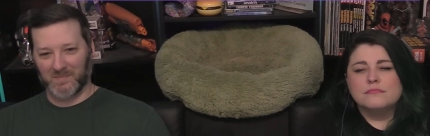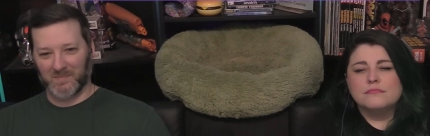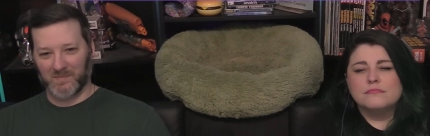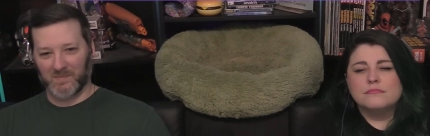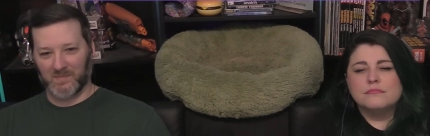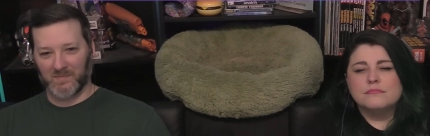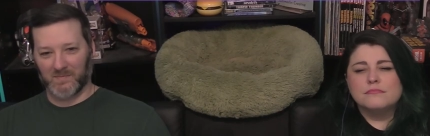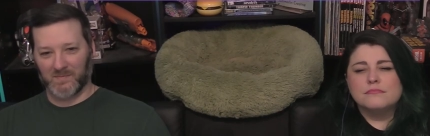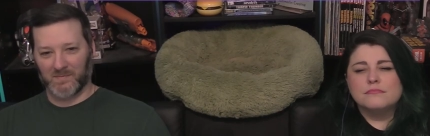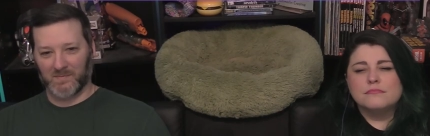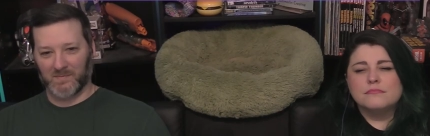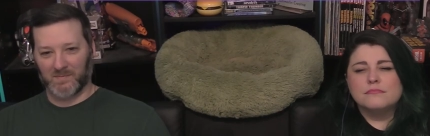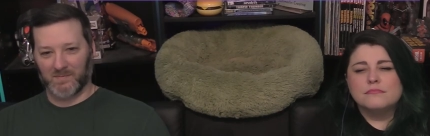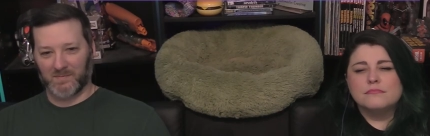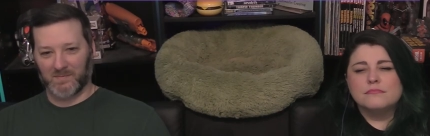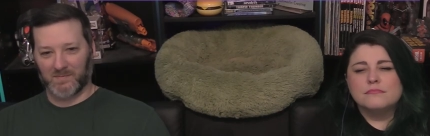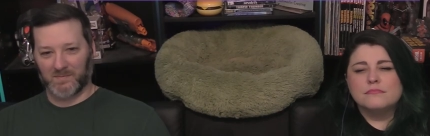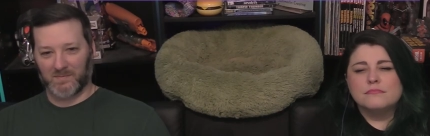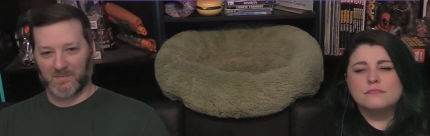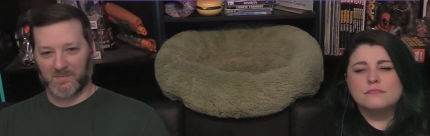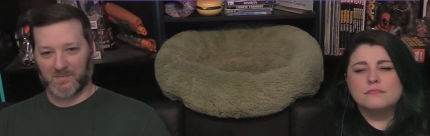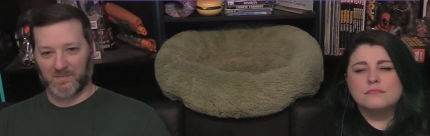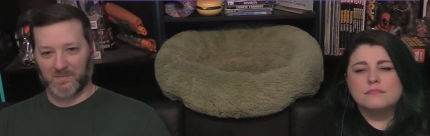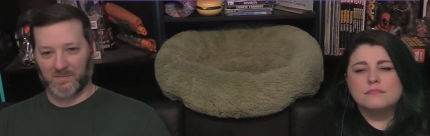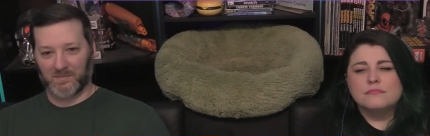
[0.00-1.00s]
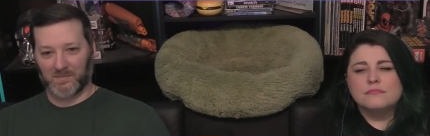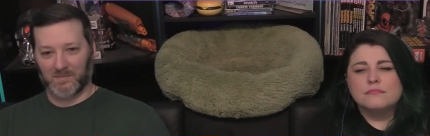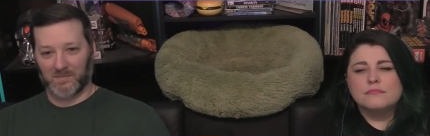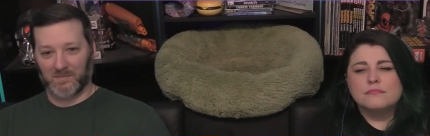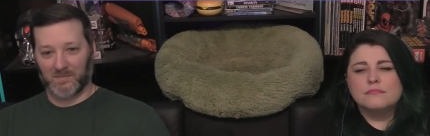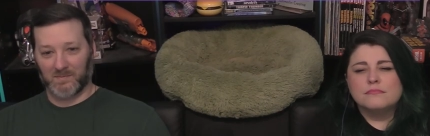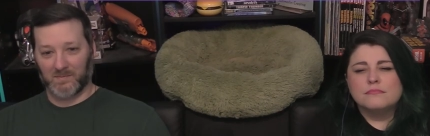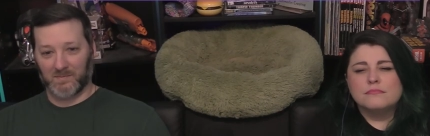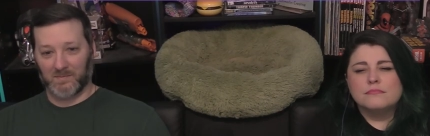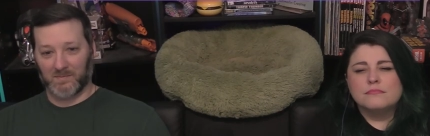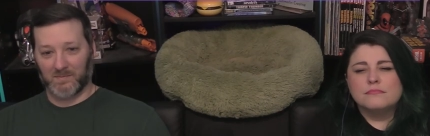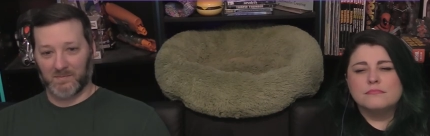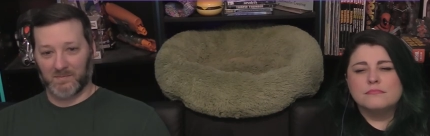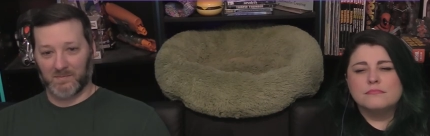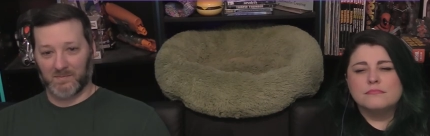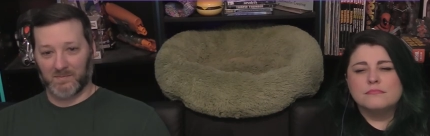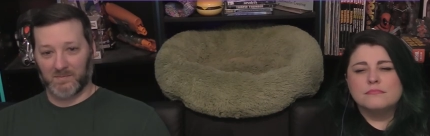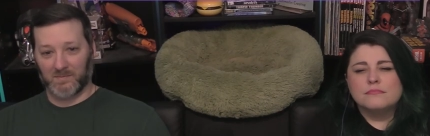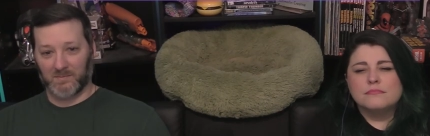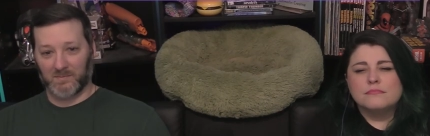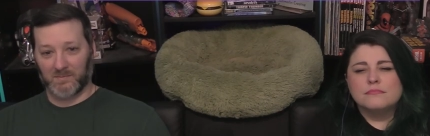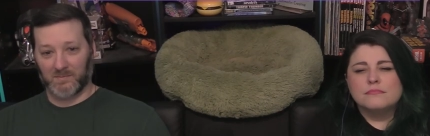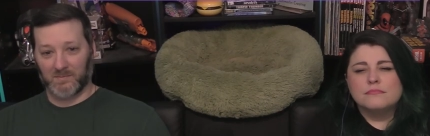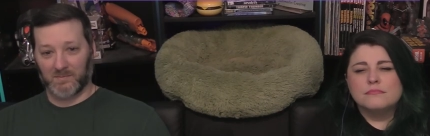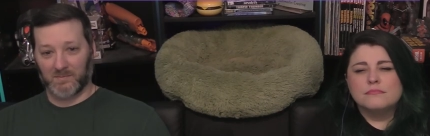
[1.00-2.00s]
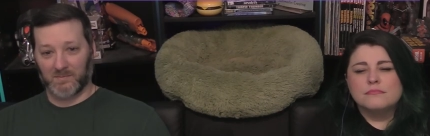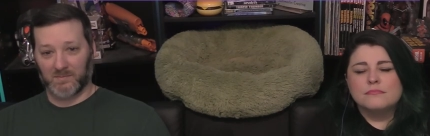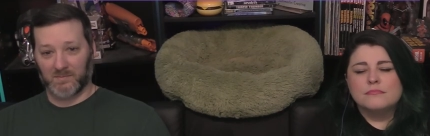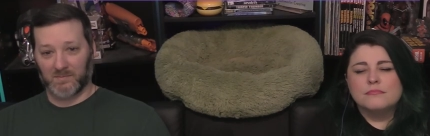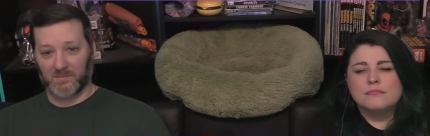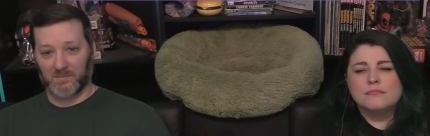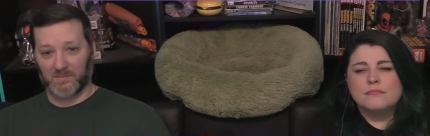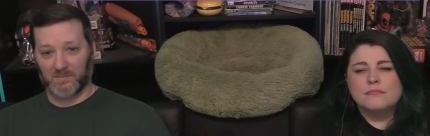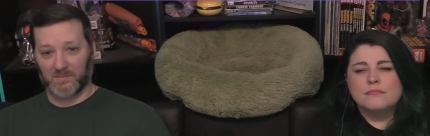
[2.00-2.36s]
[no speech]